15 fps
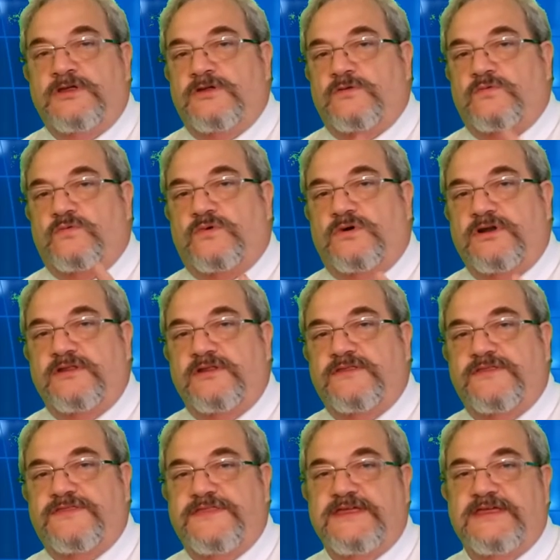One of the
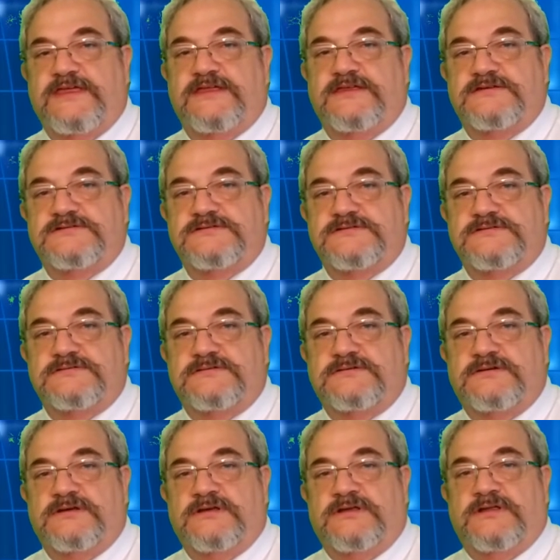things
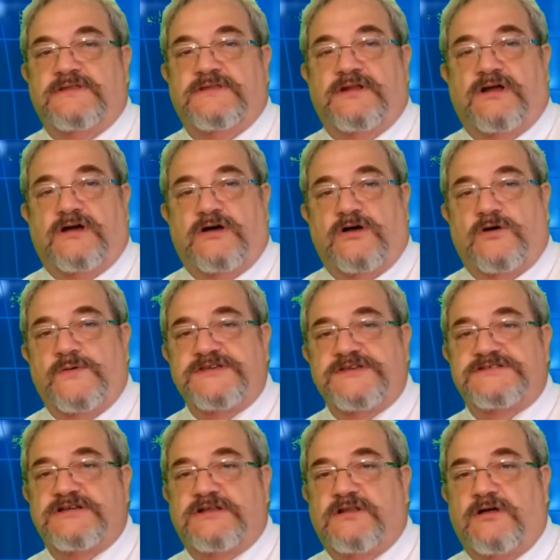that I always
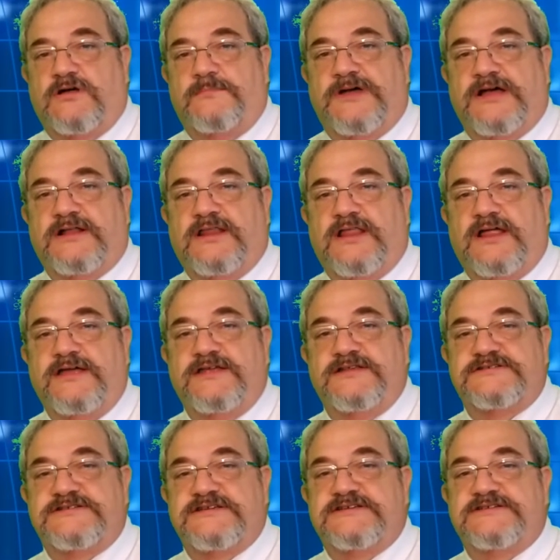tell all my
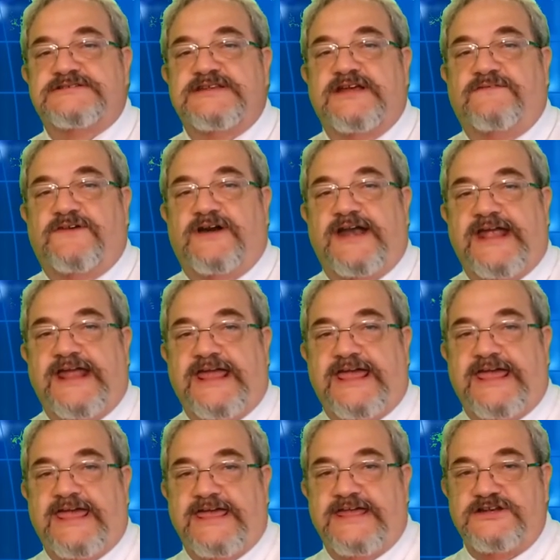clients is never
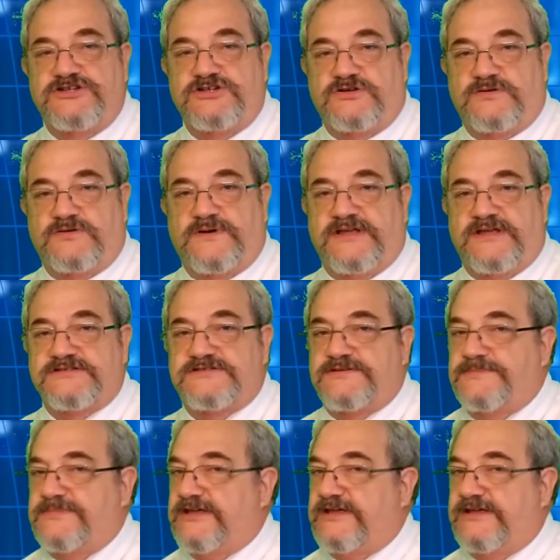hand your
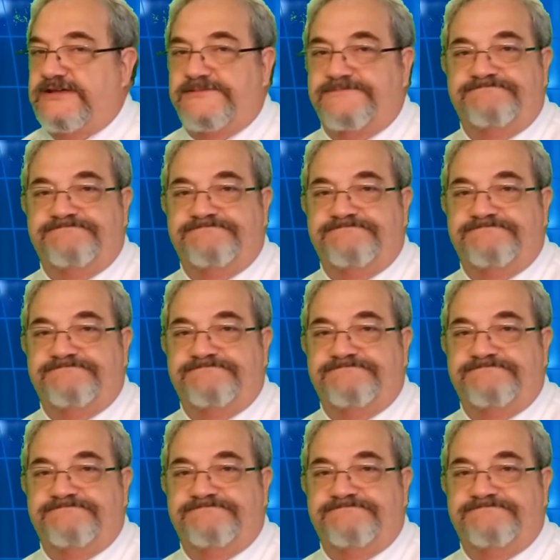resume